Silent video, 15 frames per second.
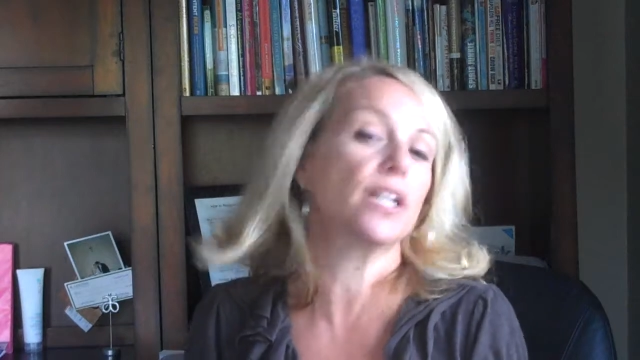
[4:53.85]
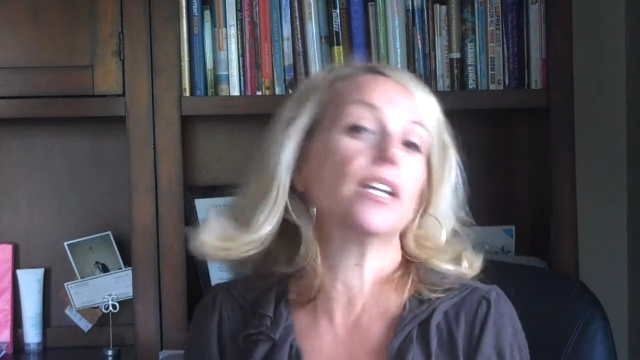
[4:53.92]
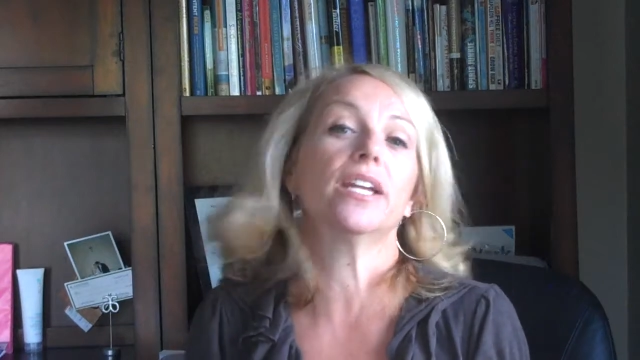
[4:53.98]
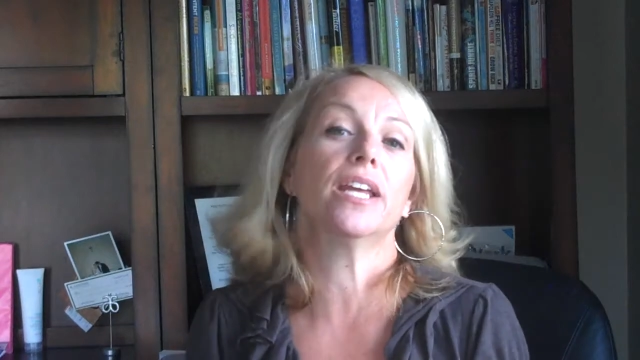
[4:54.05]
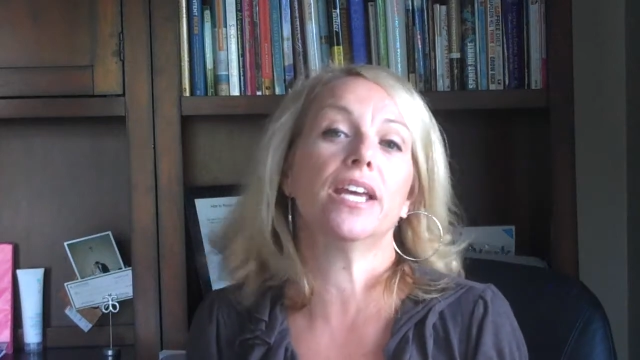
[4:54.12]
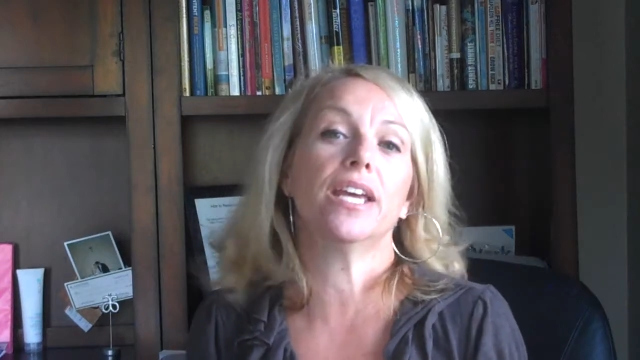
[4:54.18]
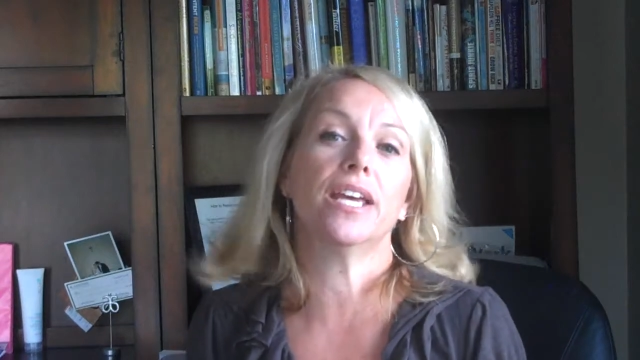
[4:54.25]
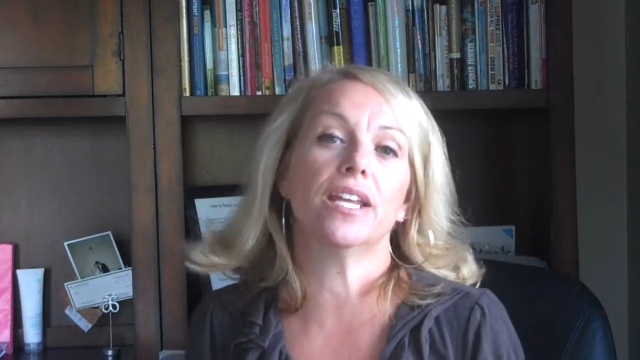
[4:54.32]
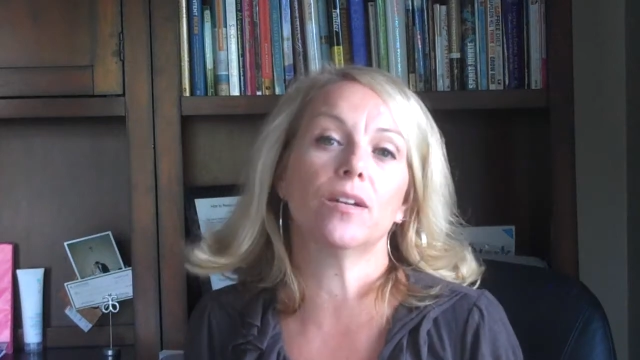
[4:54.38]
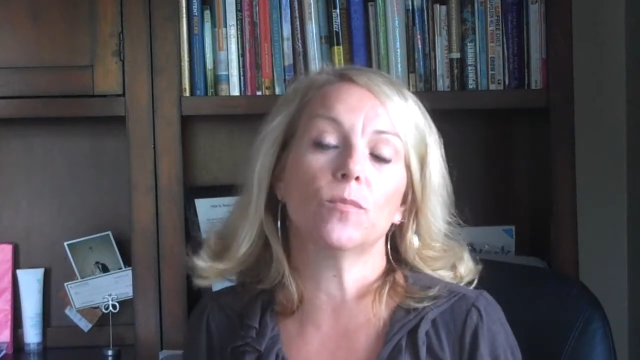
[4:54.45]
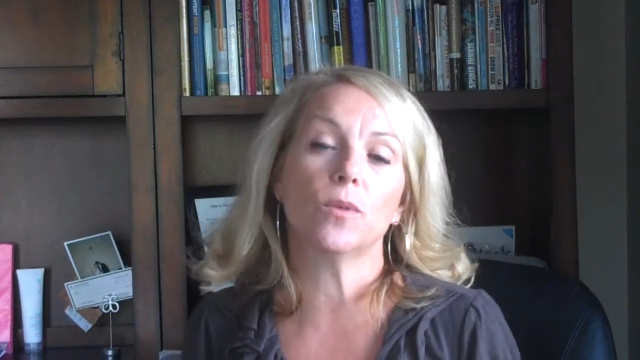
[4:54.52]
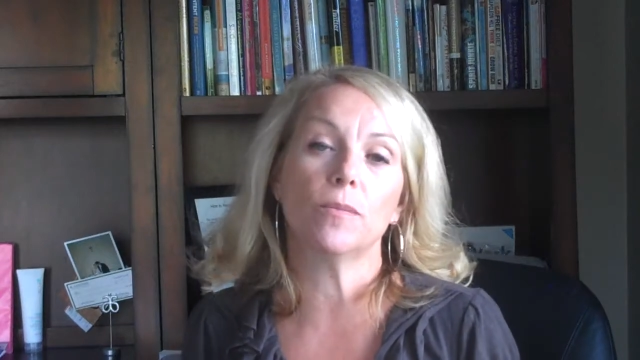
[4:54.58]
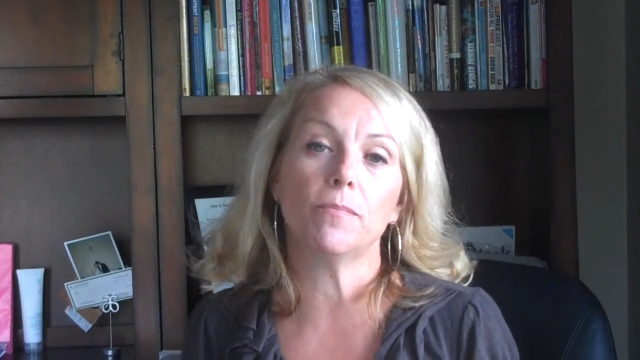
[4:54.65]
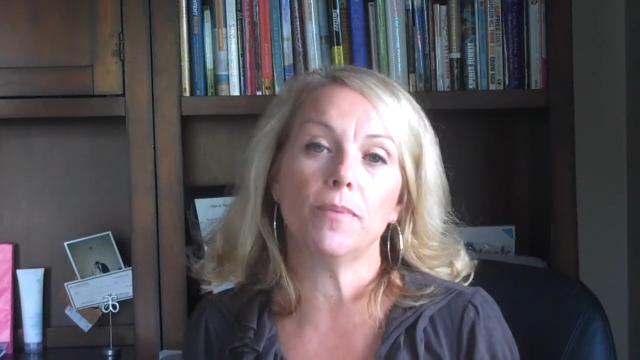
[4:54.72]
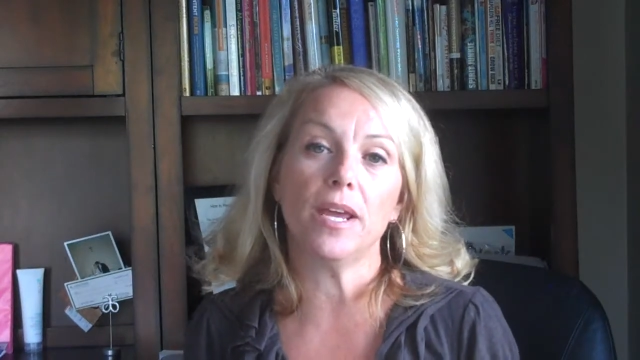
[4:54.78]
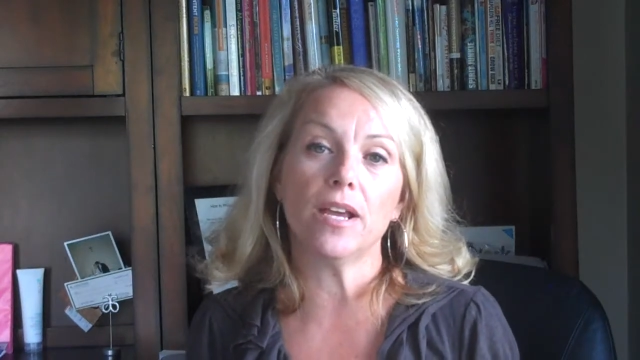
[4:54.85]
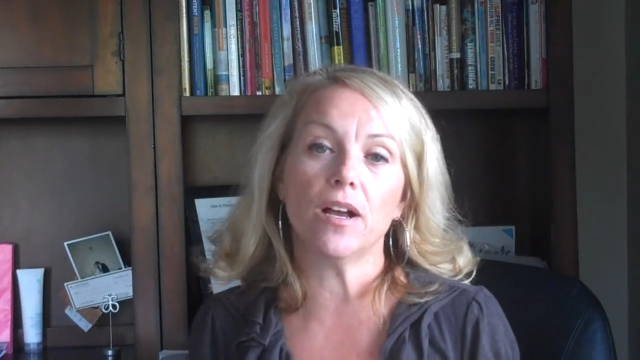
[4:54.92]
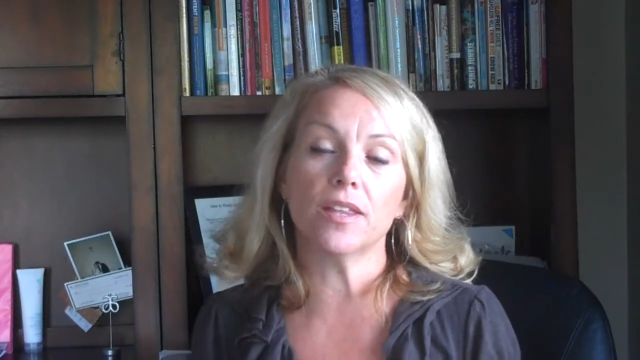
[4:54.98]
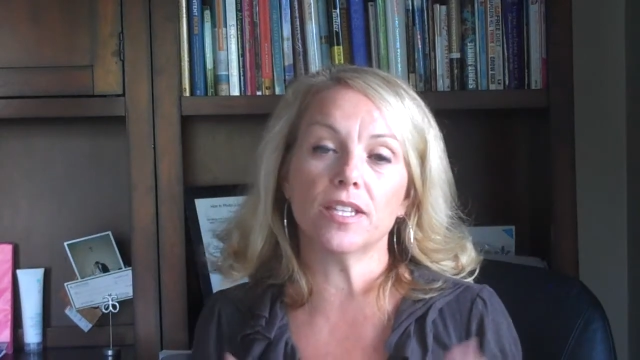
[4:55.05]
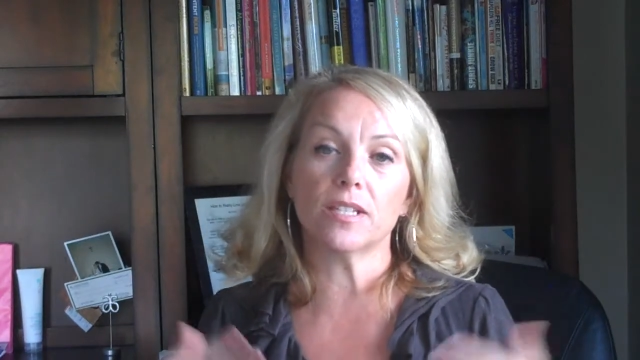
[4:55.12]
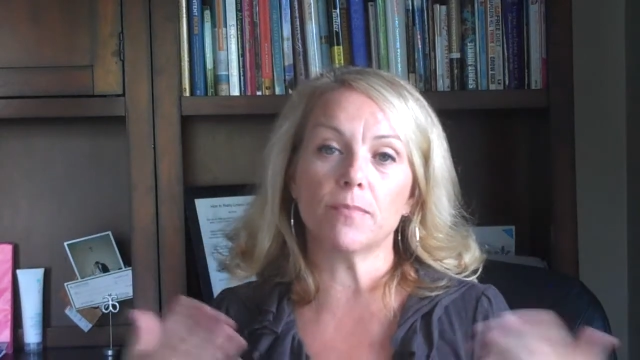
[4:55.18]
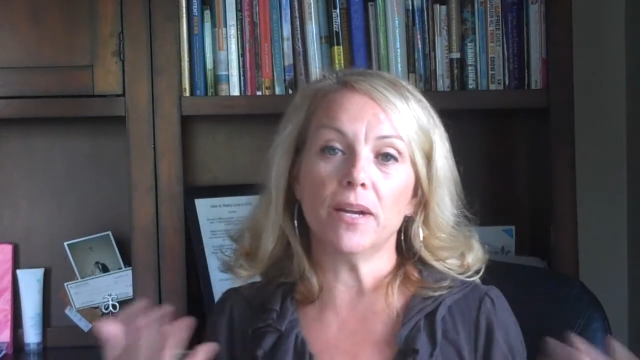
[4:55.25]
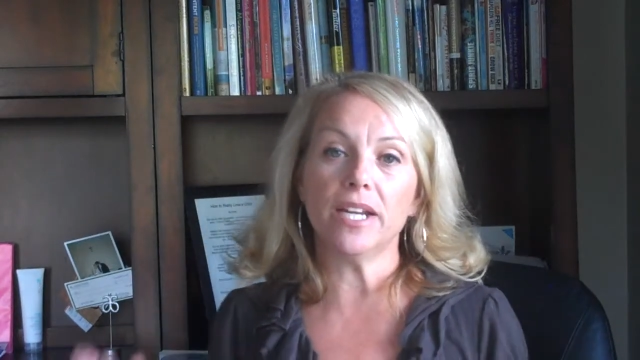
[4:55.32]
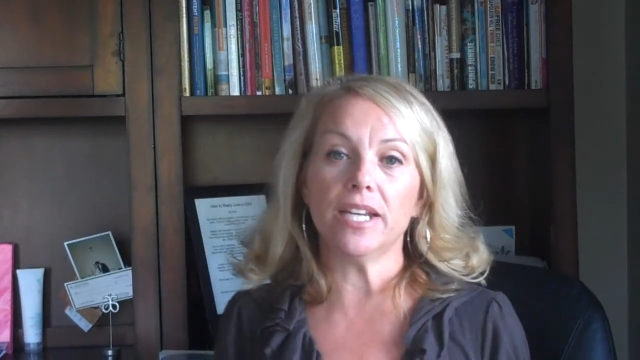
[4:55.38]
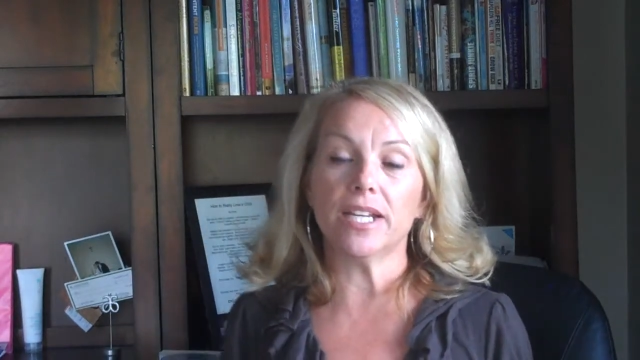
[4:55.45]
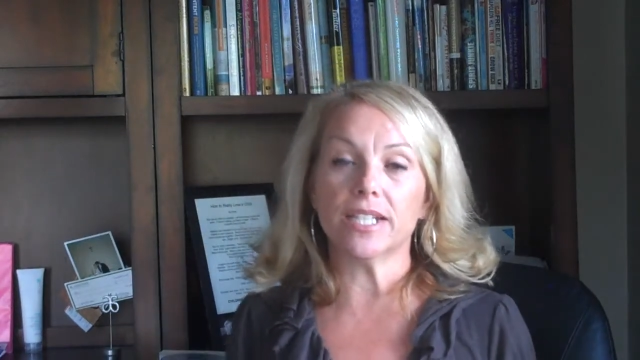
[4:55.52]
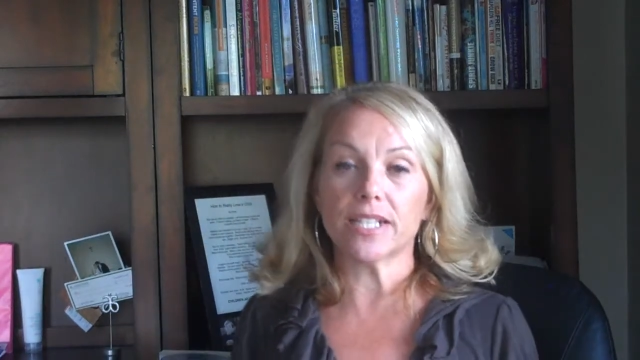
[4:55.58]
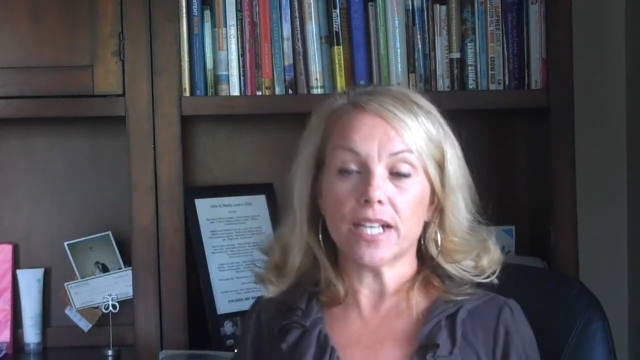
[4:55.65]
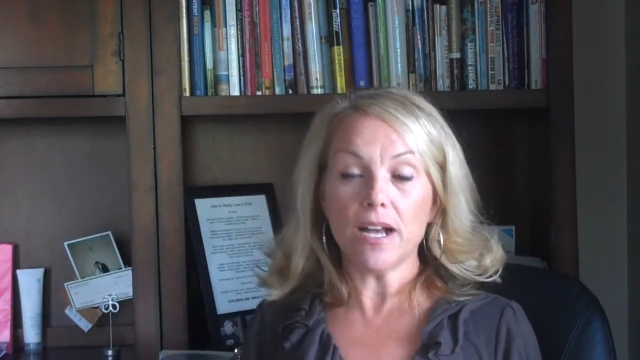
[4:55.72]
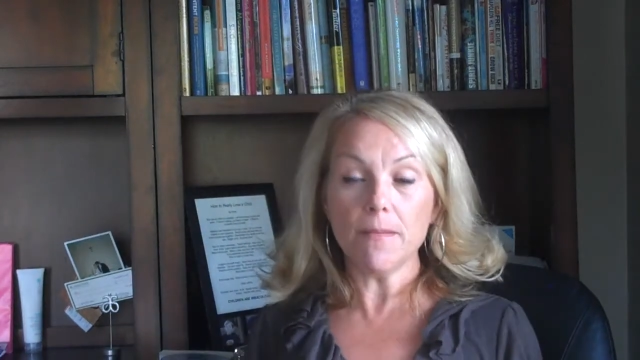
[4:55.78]
and would pay all this money
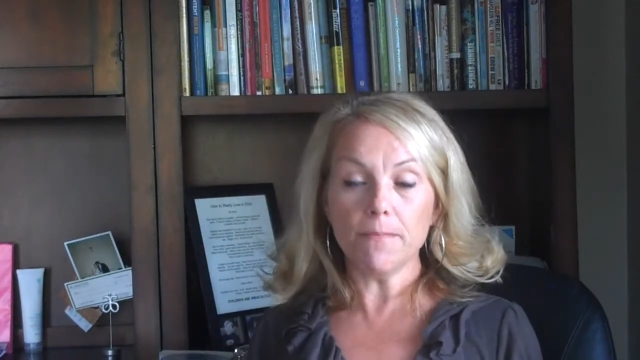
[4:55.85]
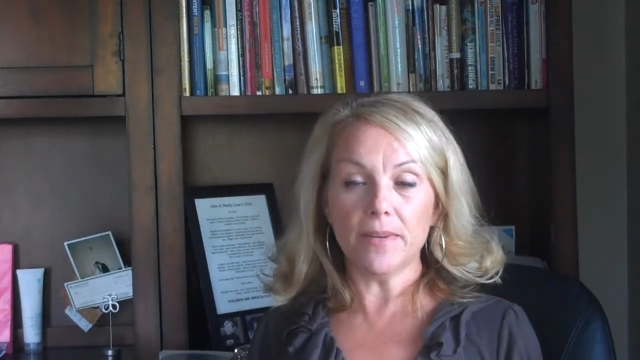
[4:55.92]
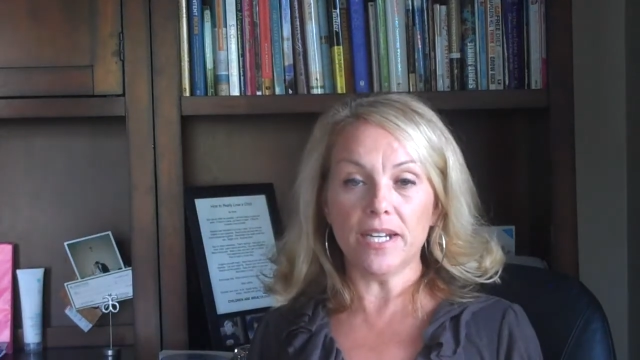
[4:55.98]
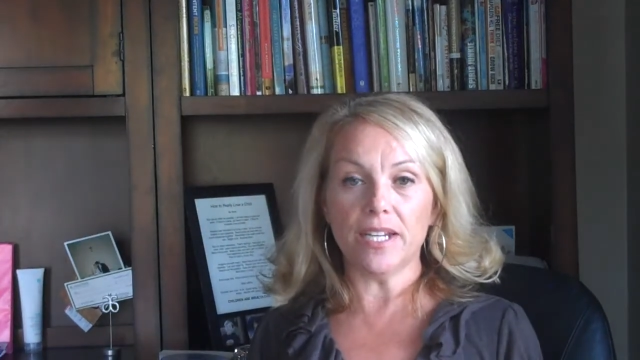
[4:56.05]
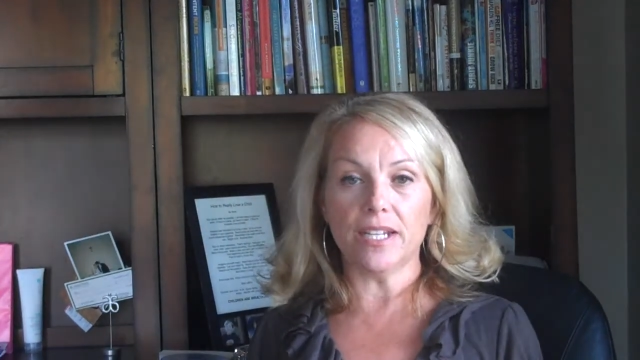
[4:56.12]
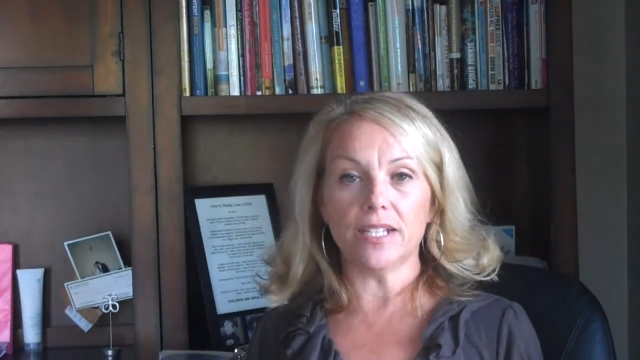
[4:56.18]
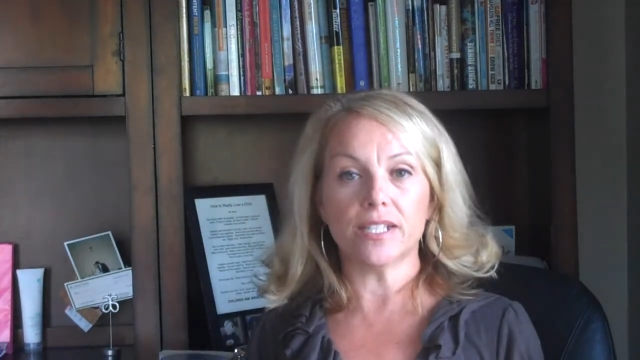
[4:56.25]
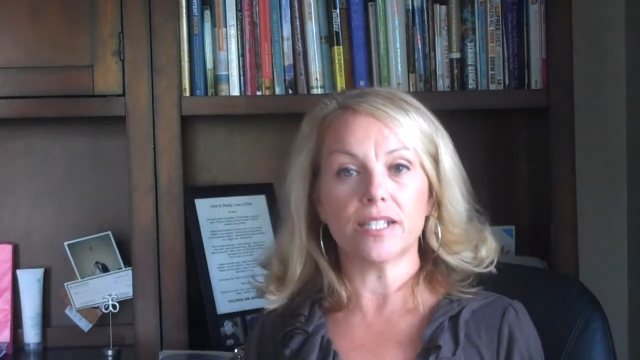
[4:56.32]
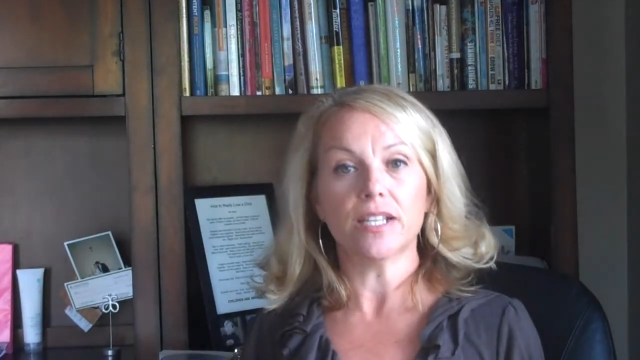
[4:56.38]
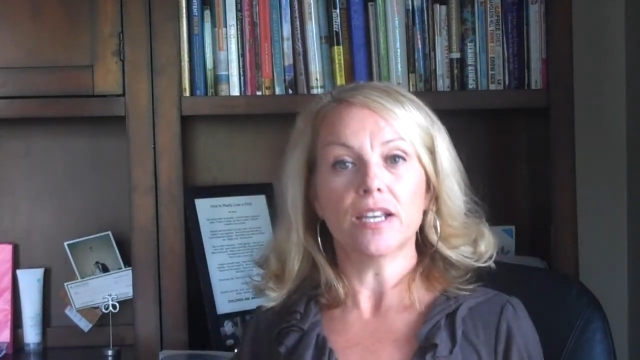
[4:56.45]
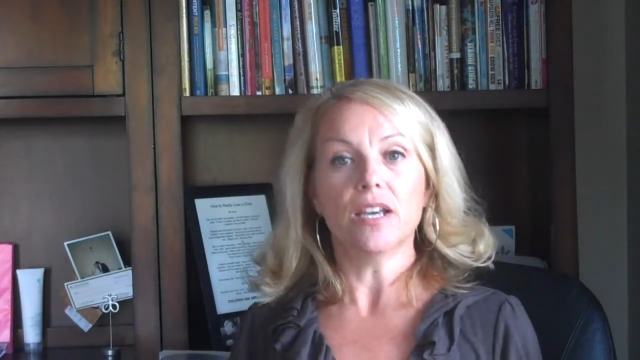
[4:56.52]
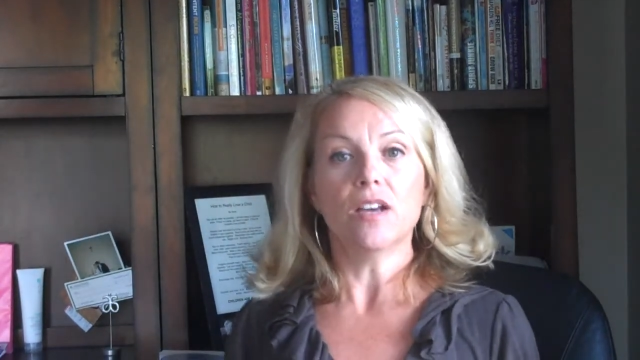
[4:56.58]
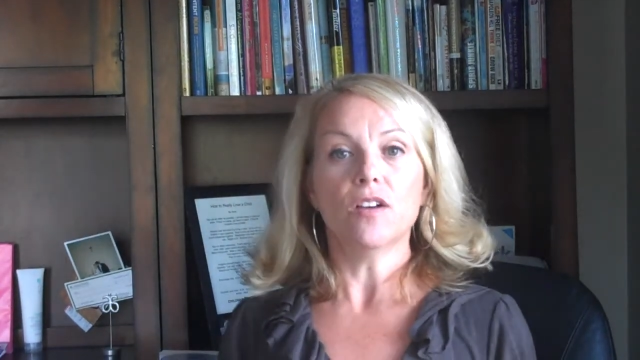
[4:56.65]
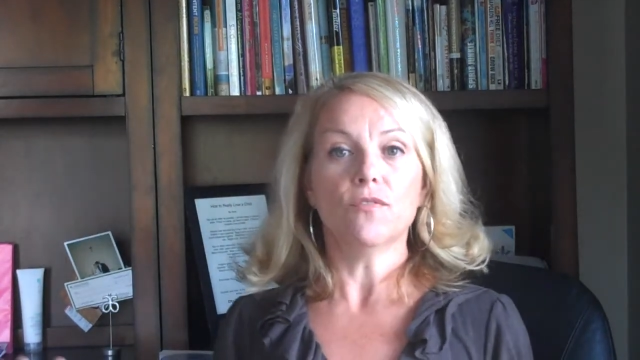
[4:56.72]
as companies